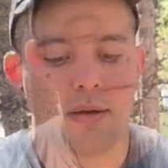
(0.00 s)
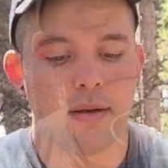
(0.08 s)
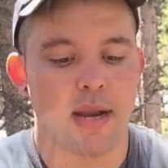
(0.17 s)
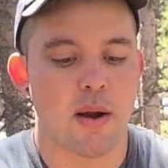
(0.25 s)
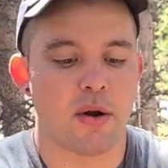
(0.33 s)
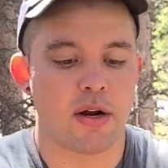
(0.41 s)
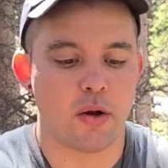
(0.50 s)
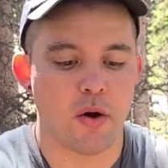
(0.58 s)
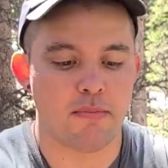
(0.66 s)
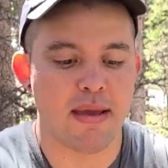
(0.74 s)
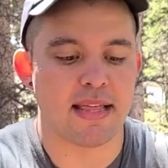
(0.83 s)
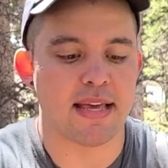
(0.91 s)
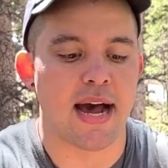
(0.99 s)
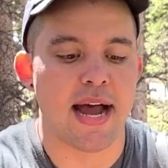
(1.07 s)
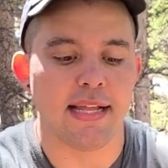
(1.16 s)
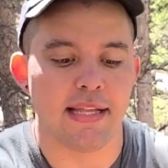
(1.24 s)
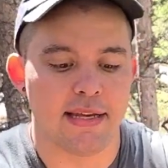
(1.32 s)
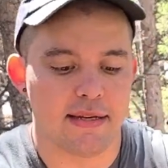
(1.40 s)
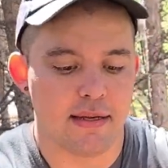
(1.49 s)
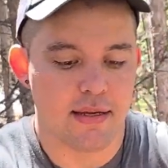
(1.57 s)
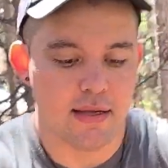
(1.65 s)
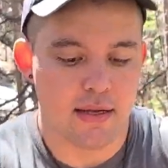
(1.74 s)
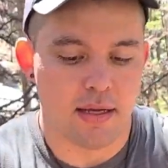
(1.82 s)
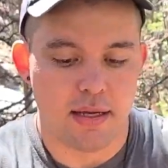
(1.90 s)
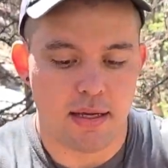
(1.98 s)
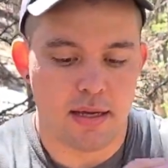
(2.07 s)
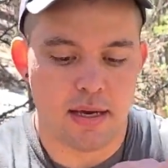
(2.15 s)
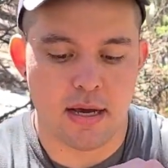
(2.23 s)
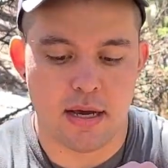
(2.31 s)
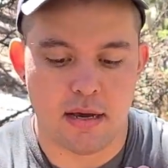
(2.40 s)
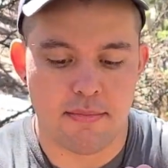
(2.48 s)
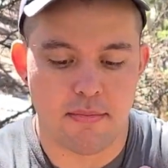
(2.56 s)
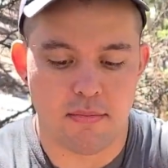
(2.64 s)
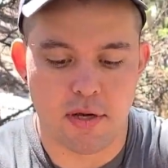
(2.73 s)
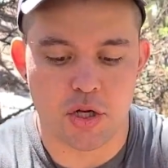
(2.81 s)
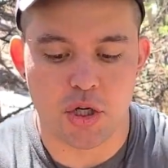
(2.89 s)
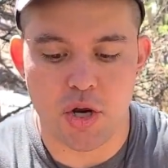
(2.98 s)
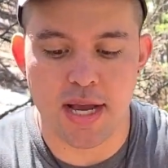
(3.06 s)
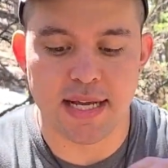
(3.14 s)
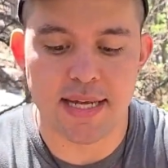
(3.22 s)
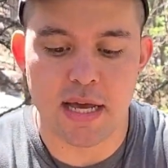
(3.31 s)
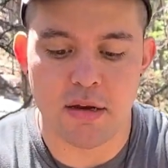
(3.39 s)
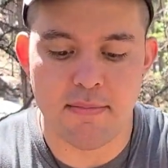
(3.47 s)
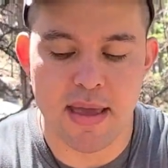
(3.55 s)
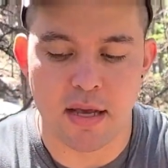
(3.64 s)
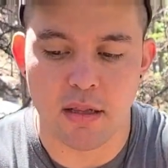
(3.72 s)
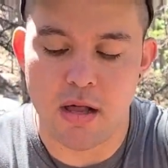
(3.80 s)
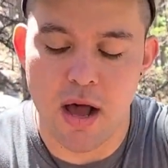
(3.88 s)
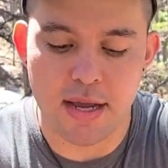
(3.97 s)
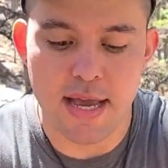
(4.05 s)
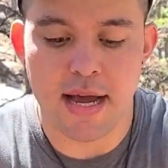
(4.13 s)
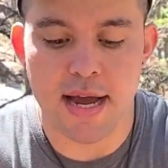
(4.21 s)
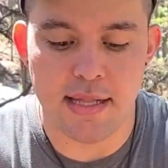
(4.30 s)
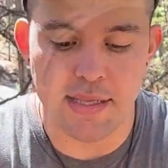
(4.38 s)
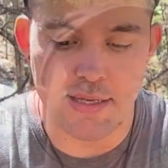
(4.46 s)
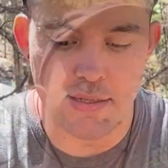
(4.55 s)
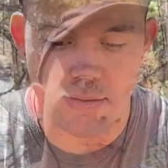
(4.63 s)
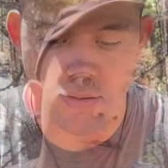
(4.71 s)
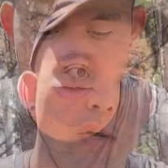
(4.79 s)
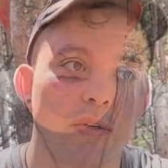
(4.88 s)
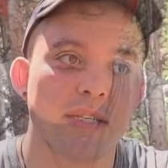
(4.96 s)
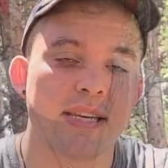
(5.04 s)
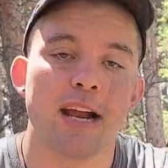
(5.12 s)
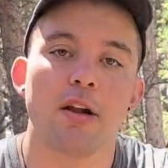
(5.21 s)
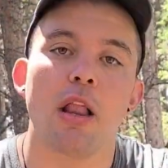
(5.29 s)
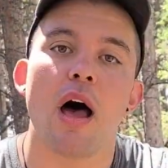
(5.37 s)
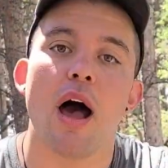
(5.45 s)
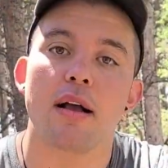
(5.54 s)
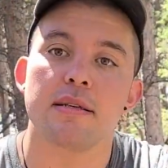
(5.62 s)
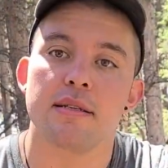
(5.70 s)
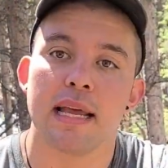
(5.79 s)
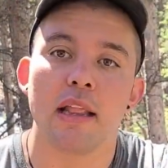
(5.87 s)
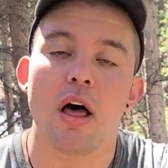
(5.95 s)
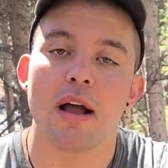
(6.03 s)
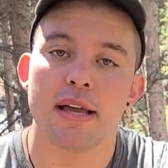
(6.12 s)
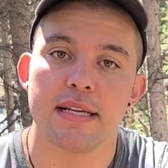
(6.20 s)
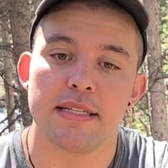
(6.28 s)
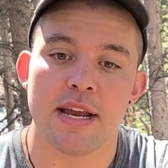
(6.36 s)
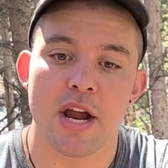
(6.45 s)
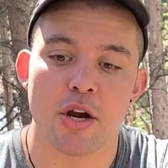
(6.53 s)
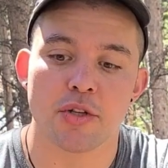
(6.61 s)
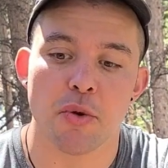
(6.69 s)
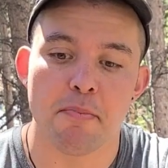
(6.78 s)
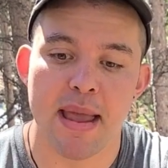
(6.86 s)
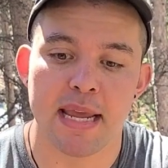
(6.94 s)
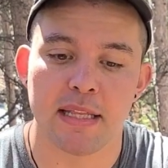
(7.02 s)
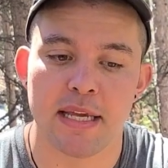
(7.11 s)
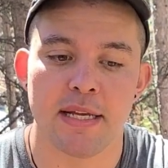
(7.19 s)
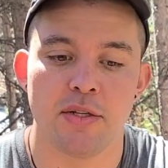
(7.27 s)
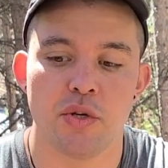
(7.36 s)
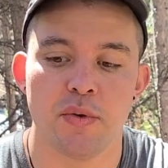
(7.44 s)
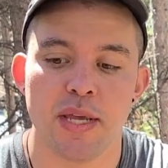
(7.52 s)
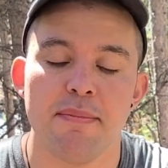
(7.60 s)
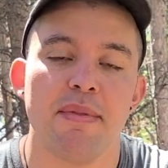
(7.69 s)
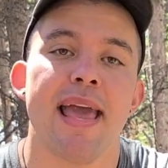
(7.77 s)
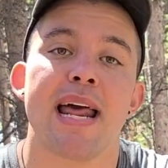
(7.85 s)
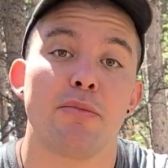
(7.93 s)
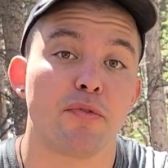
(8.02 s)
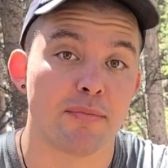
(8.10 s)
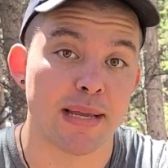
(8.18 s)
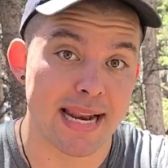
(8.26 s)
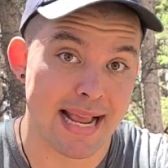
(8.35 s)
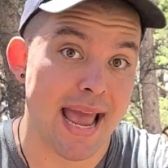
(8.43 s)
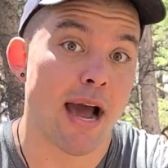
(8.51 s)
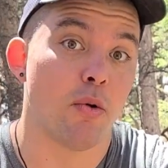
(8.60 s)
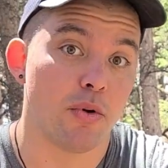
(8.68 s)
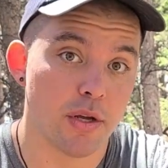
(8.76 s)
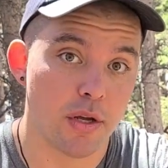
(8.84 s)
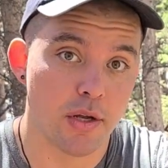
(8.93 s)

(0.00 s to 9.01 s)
Now we're going to go ahead and make the eyelet. I'll show you guys how to make a locking eyelet. Snare locks and locking snares are mainly to keep the animal from getting out.